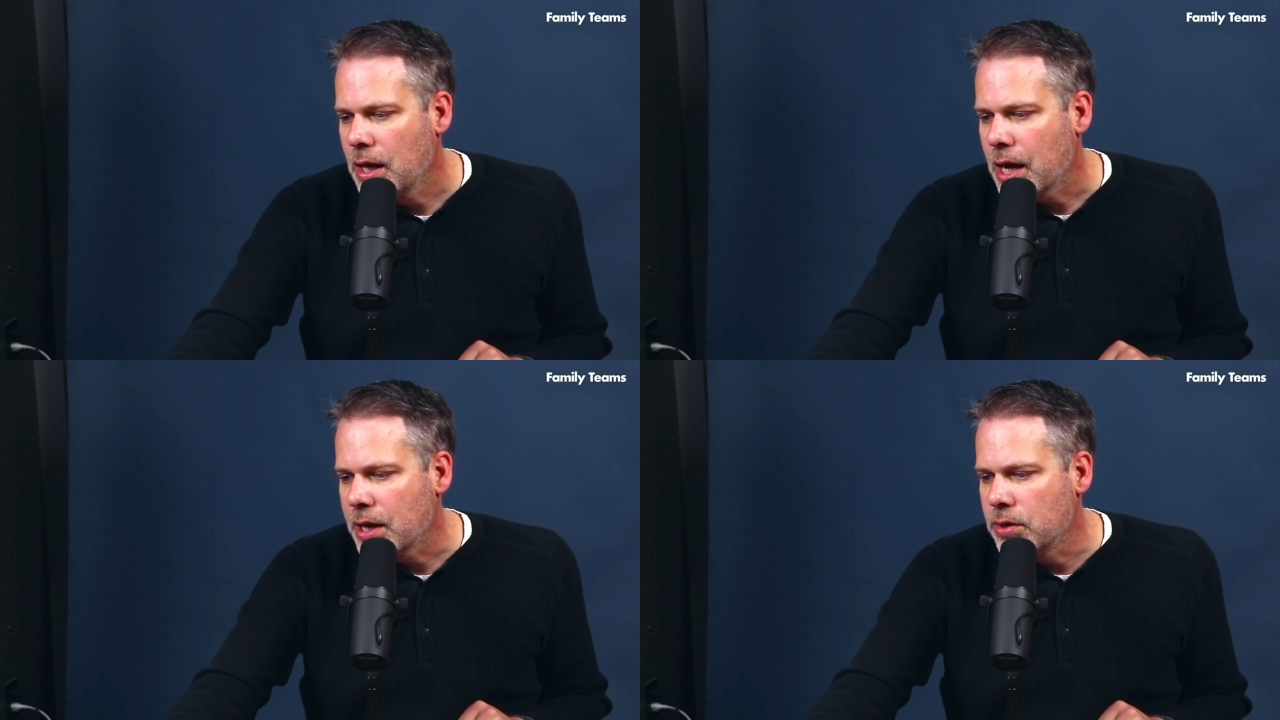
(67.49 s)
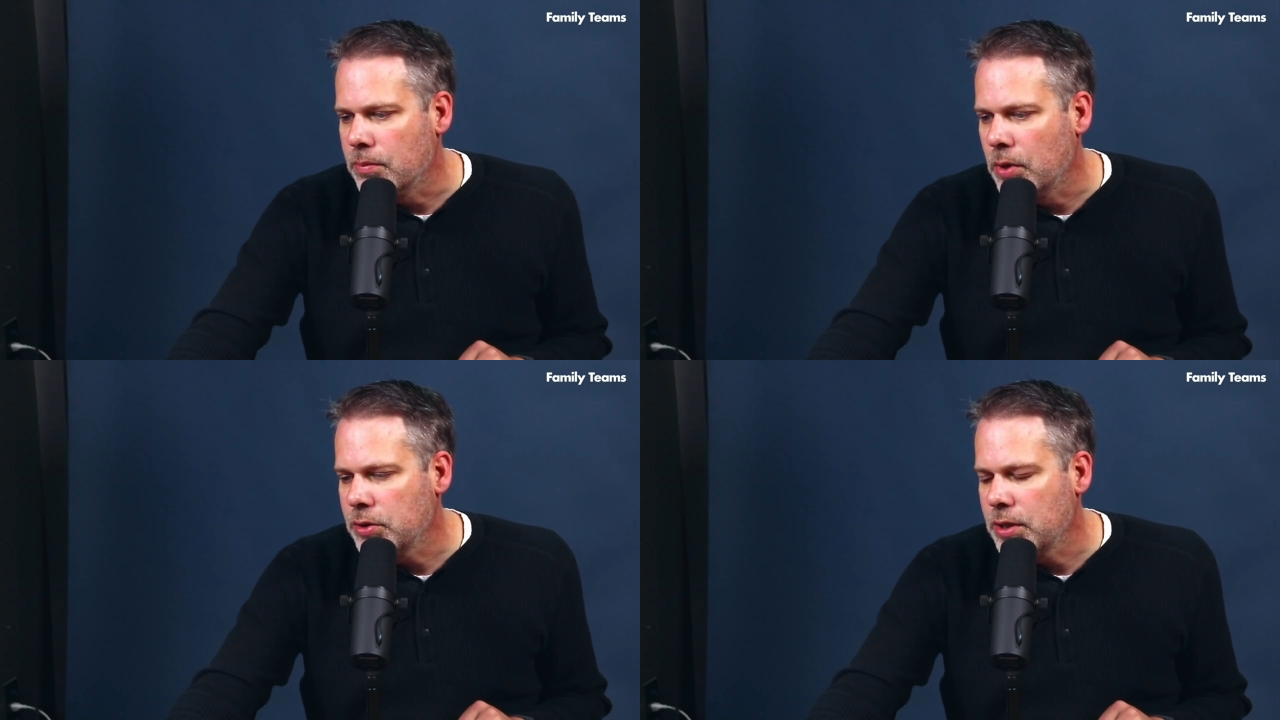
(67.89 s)
as the
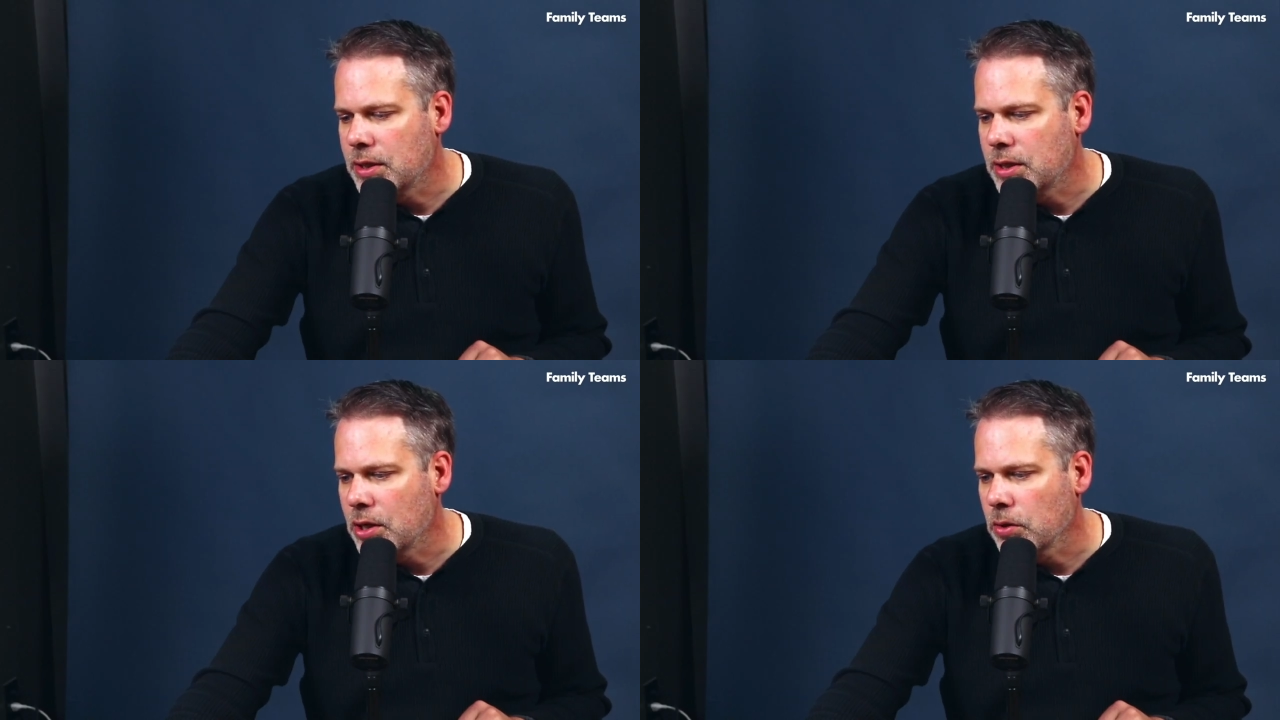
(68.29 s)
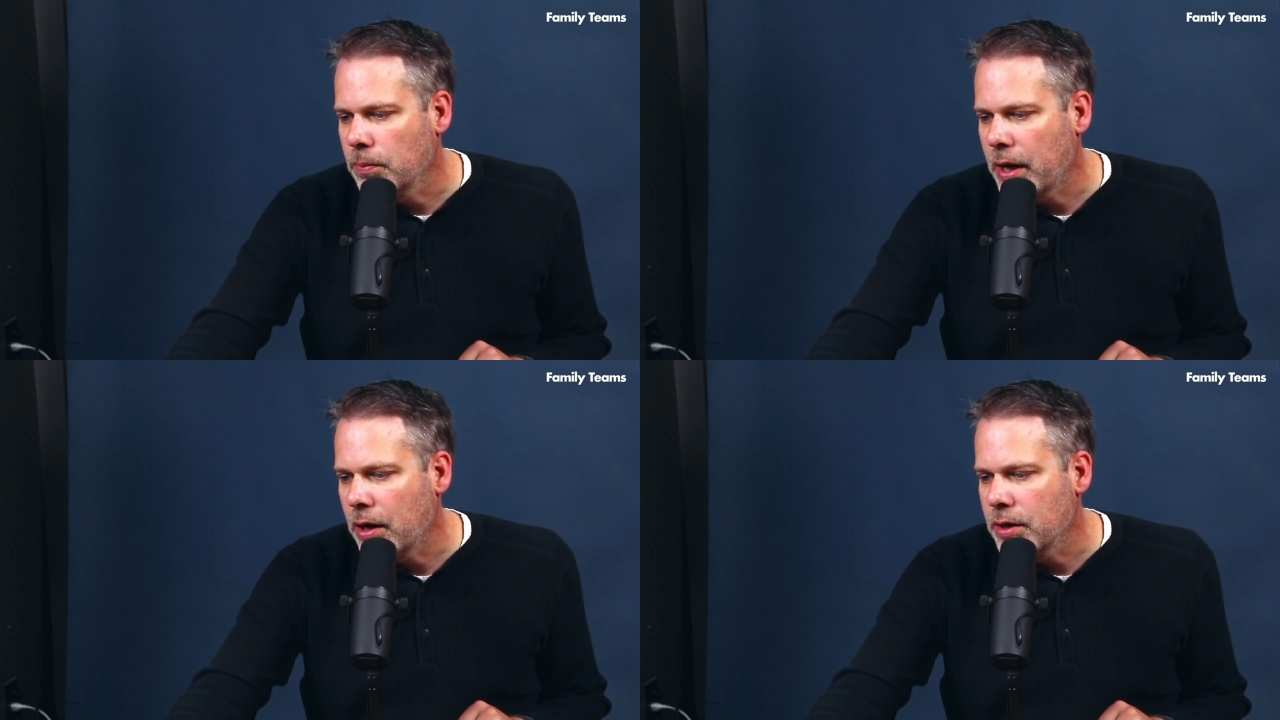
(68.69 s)
most essential
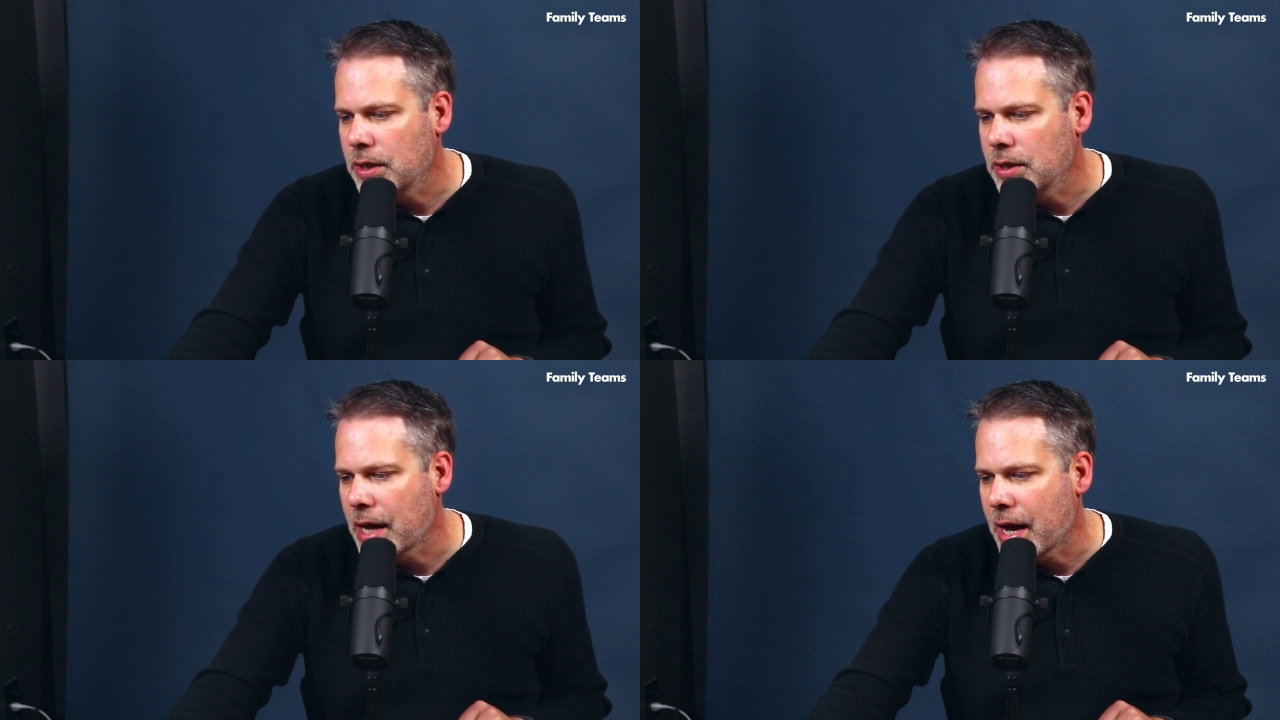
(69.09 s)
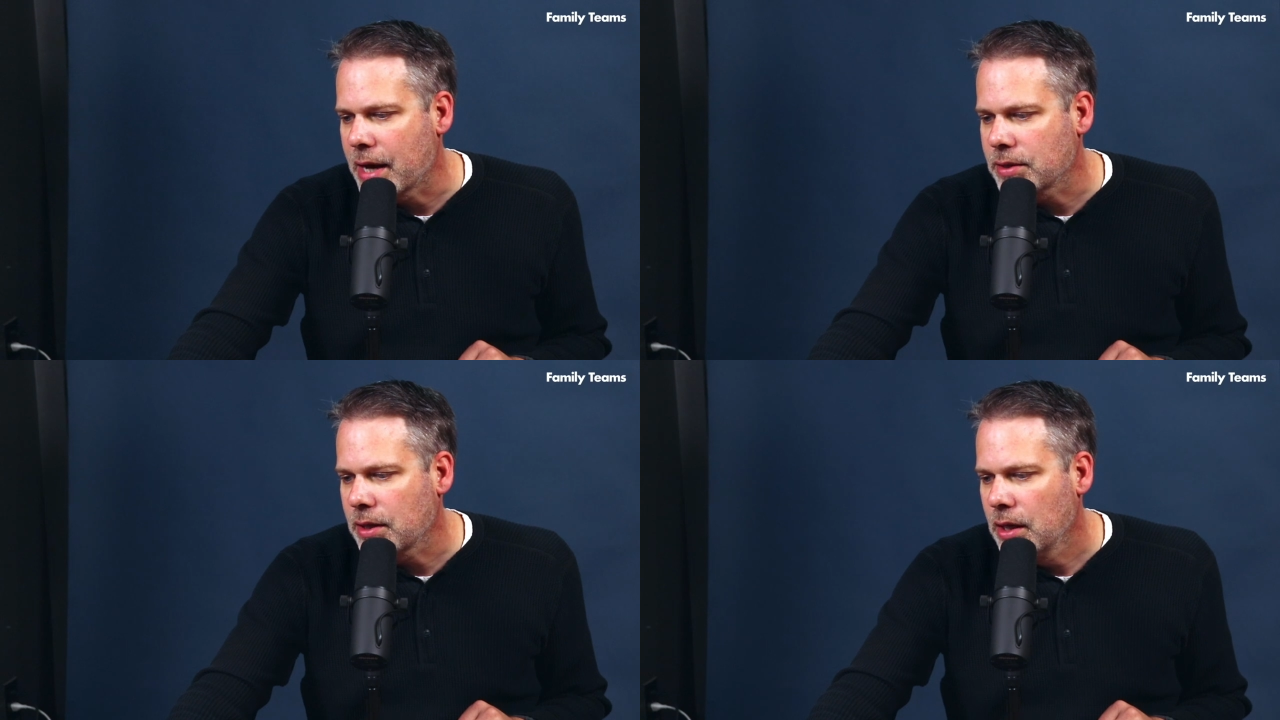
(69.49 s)
parenting
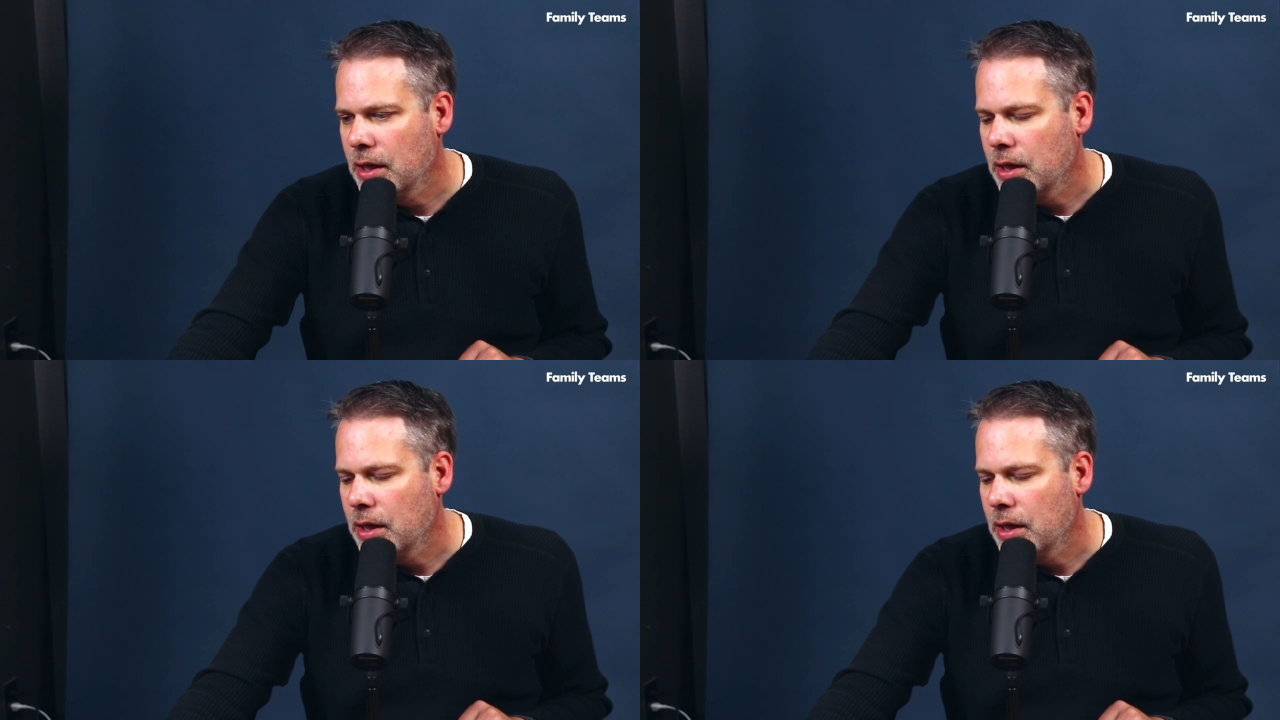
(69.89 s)
task